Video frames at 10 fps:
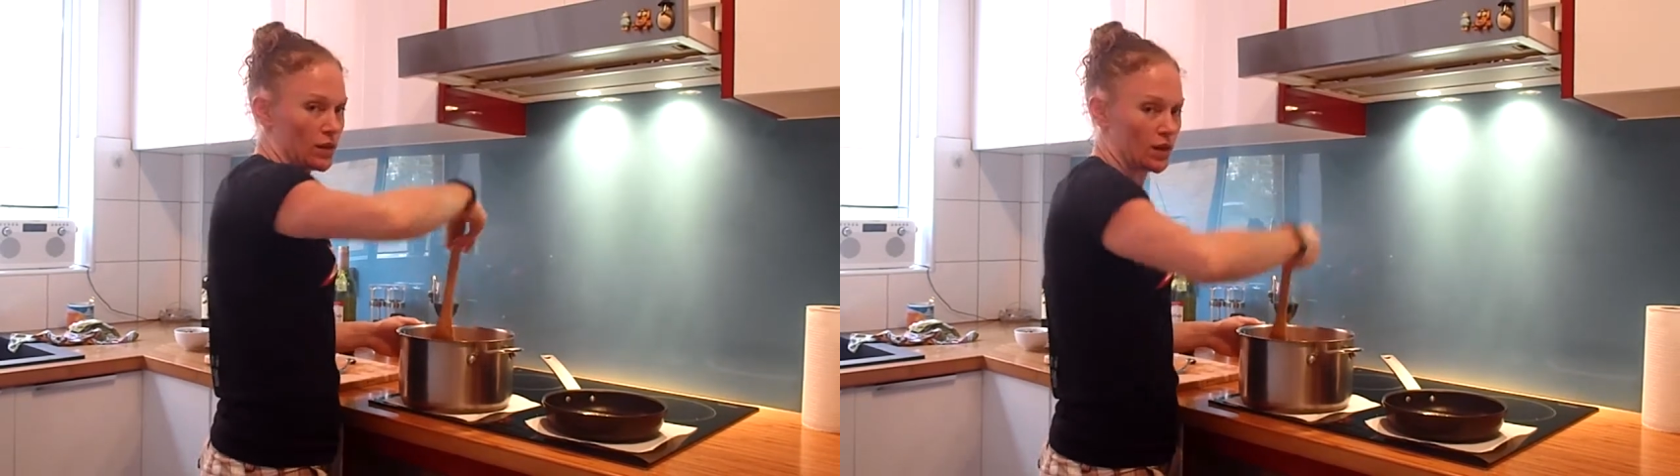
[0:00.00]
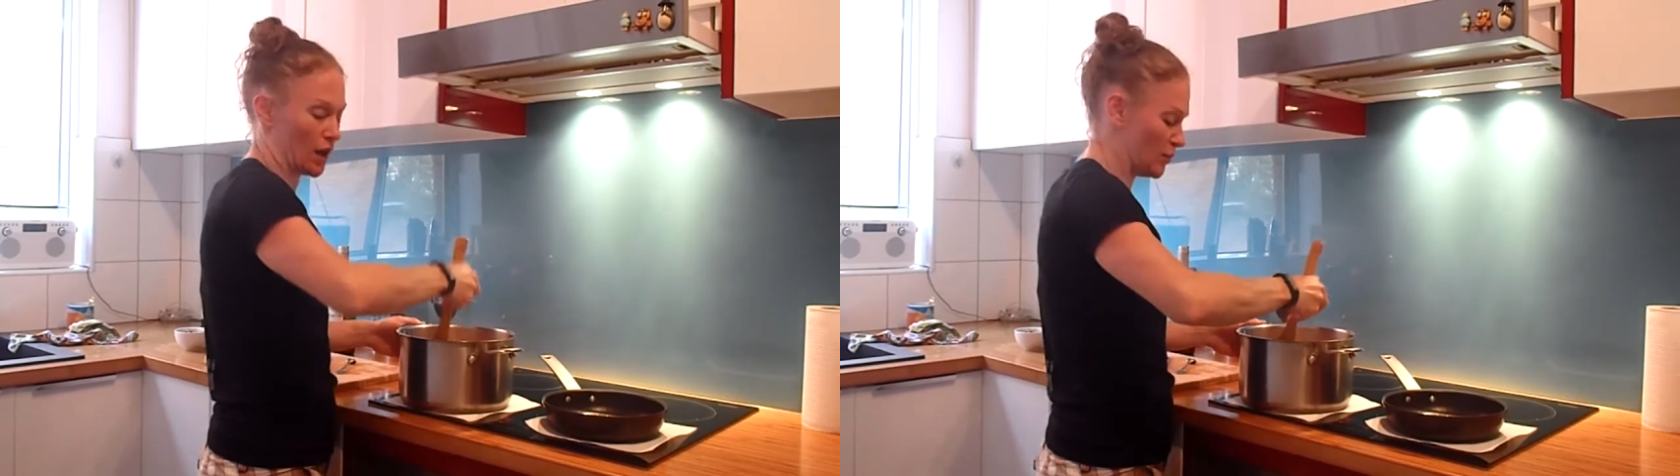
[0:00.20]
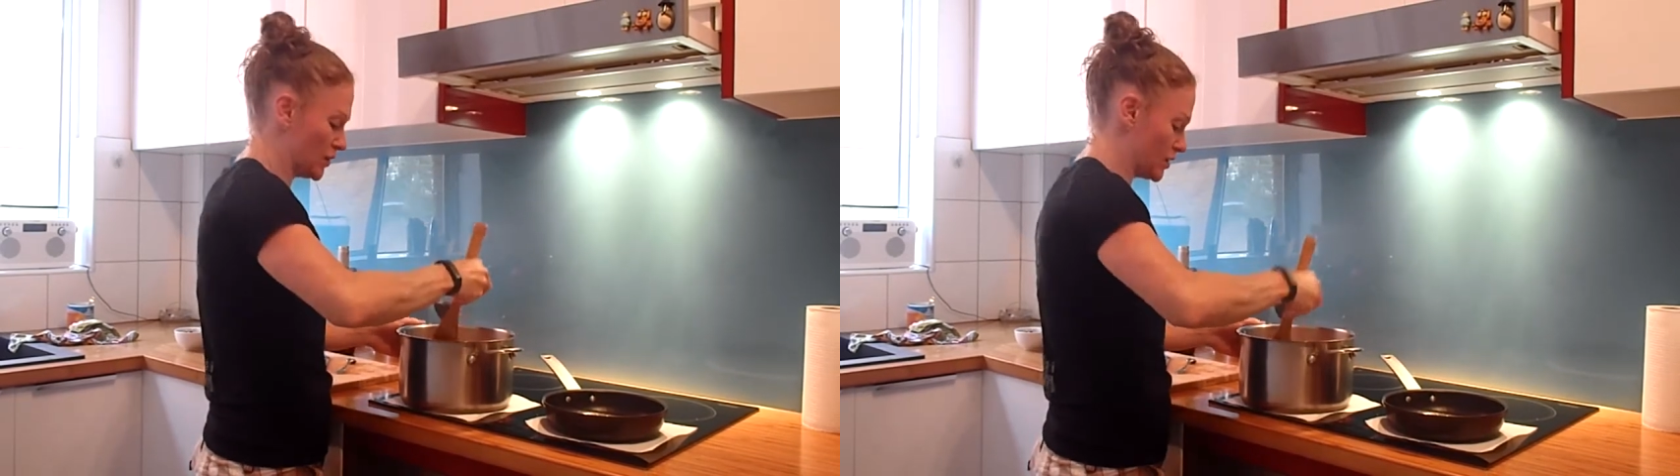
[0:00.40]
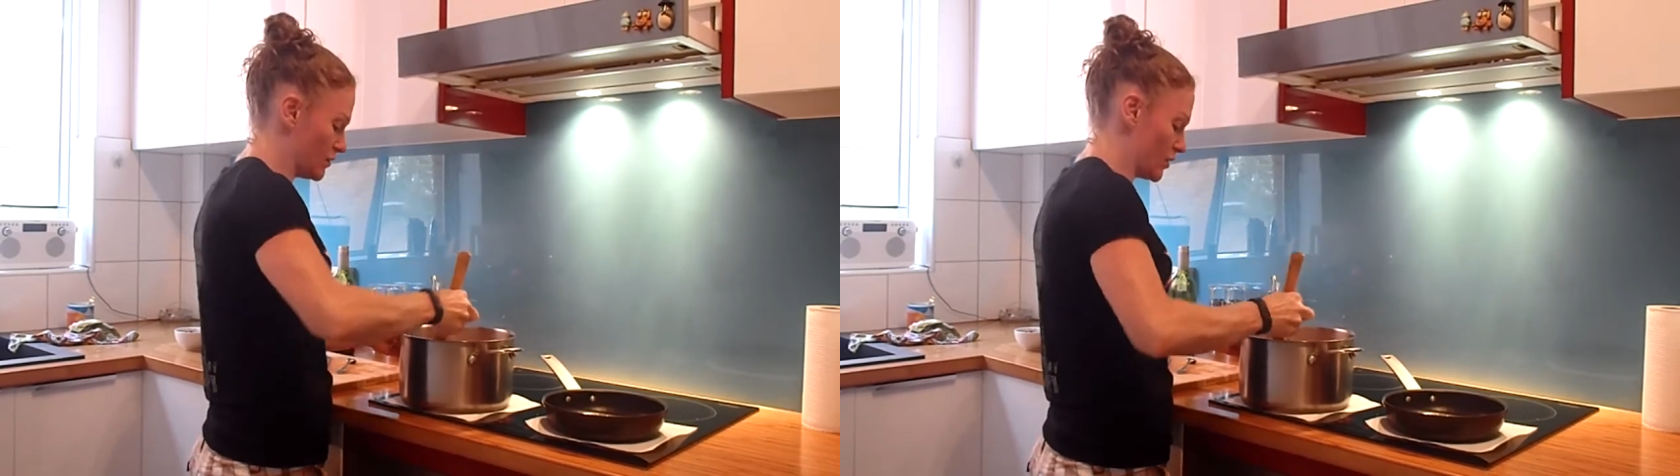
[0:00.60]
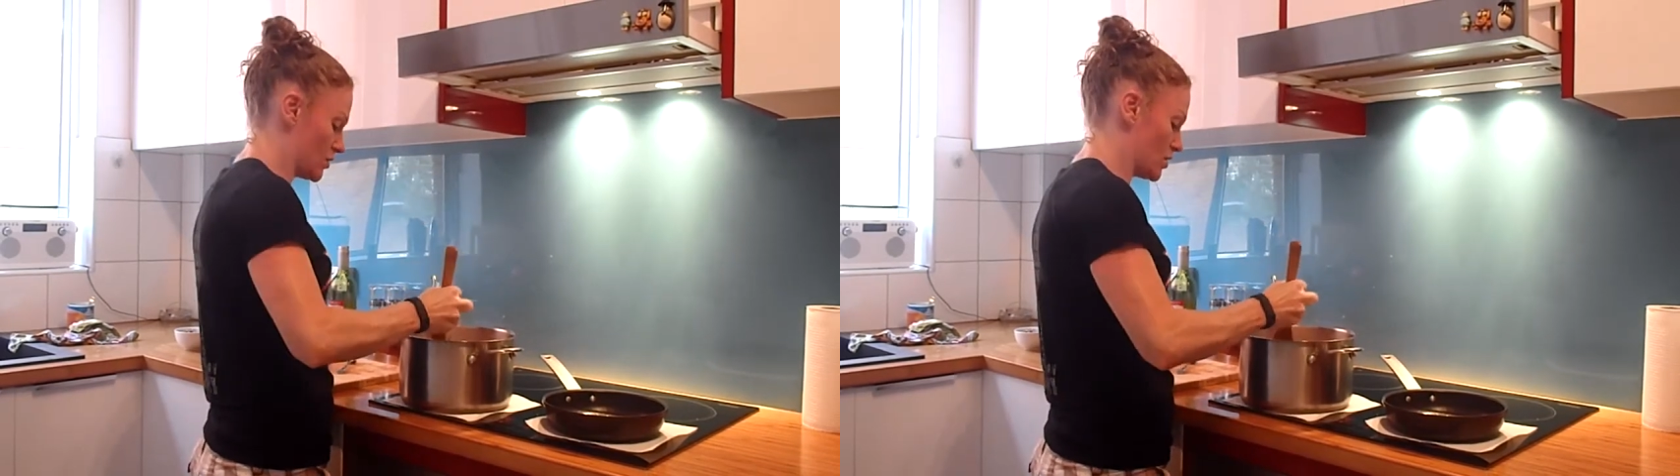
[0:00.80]
think capers is
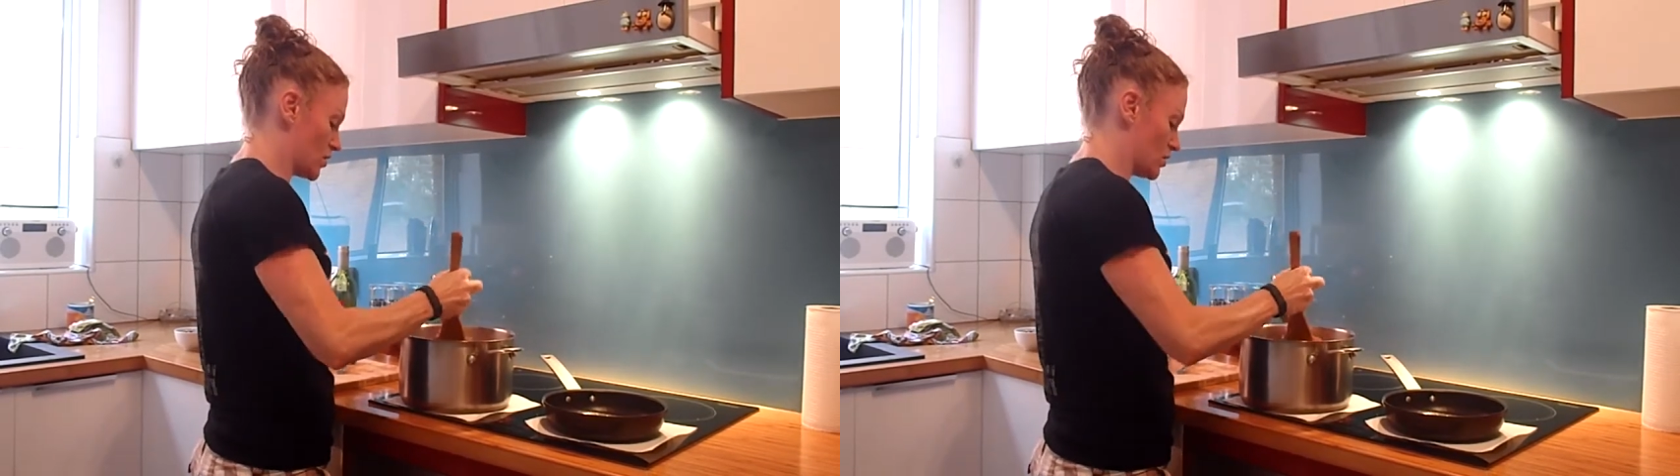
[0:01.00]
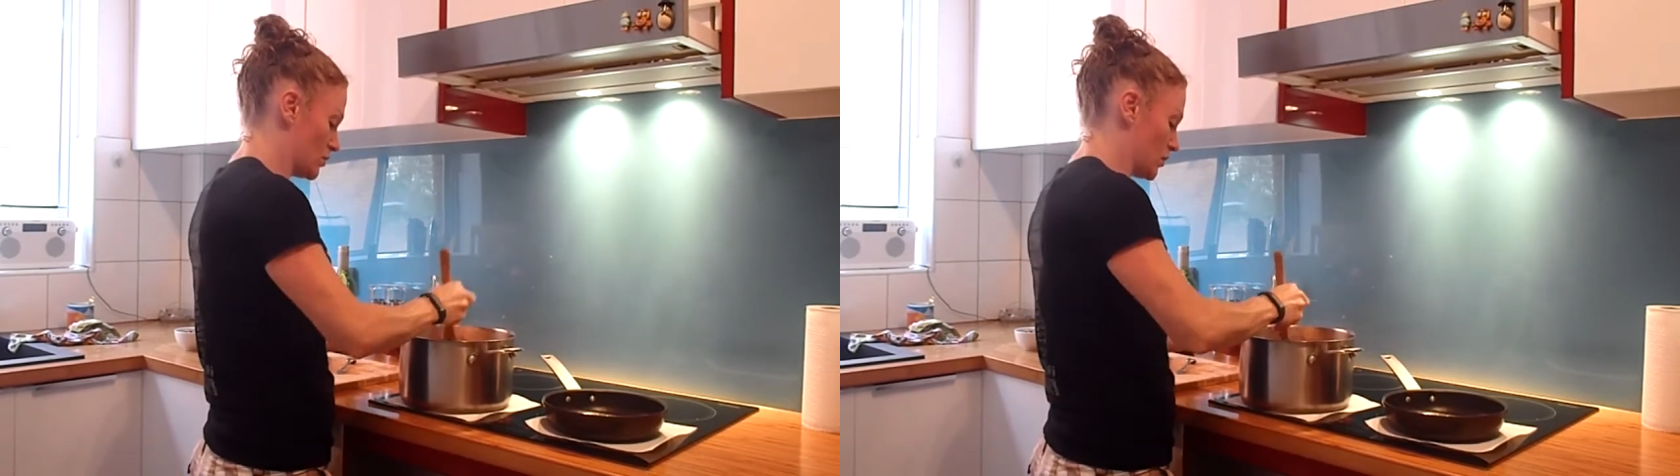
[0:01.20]
very traditional,